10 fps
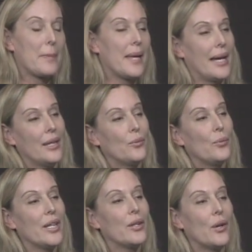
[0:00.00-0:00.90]
and
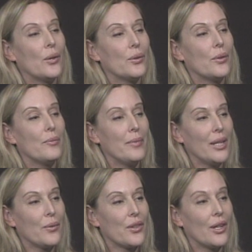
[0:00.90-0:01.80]
we go meet
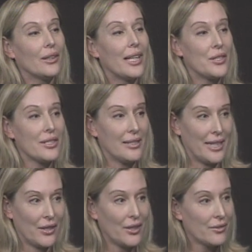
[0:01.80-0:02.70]
with our
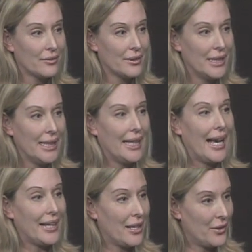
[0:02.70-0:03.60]
legislator
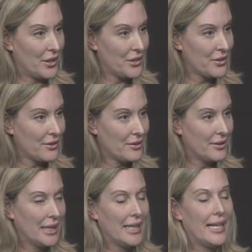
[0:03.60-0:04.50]
and others
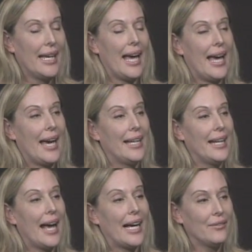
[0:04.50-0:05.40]
and
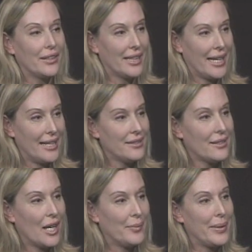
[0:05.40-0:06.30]
advocate
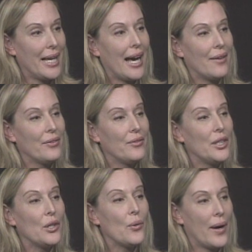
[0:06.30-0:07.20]
on behalf of the
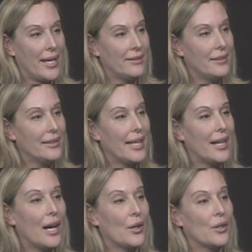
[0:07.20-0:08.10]
UN that
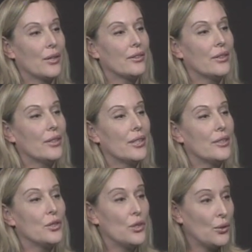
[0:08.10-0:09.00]
our
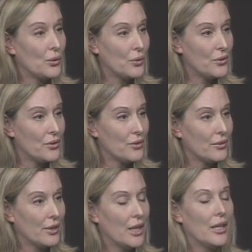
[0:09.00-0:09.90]
dues
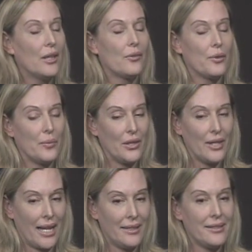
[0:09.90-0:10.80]
from the
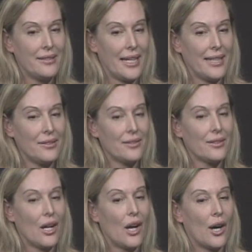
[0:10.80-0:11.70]
United States
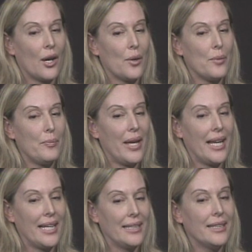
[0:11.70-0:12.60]
are
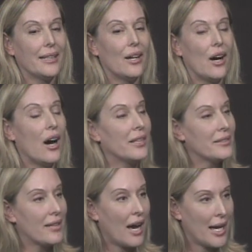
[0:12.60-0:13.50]
paid on
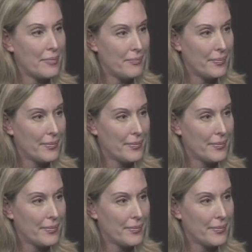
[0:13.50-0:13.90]
time